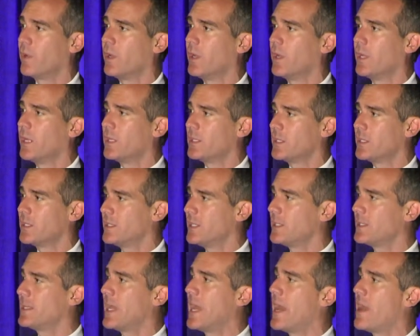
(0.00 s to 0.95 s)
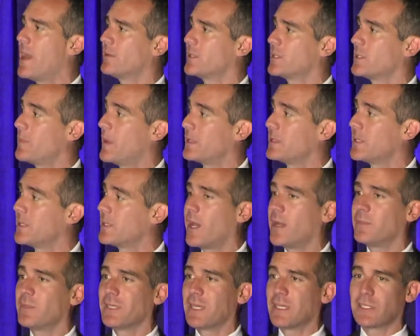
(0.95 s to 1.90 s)
that. To sit down and spend
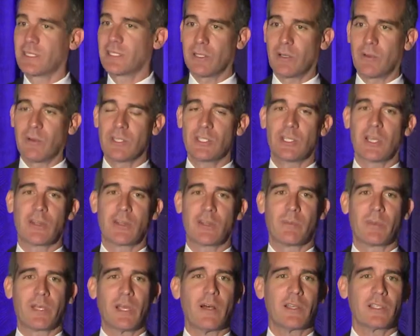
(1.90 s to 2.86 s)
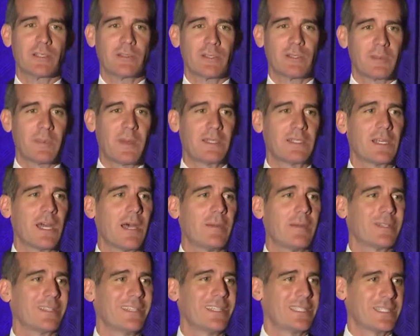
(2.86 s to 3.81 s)
time to get to know each other, but also to spend
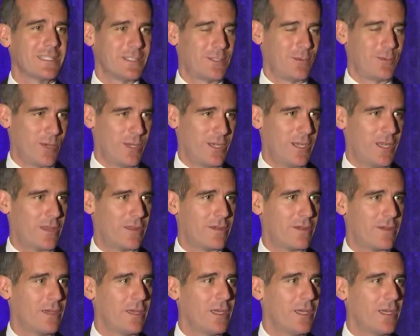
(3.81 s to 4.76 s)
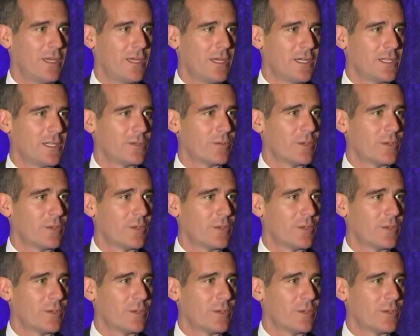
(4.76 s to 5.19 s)
time to listen to one another.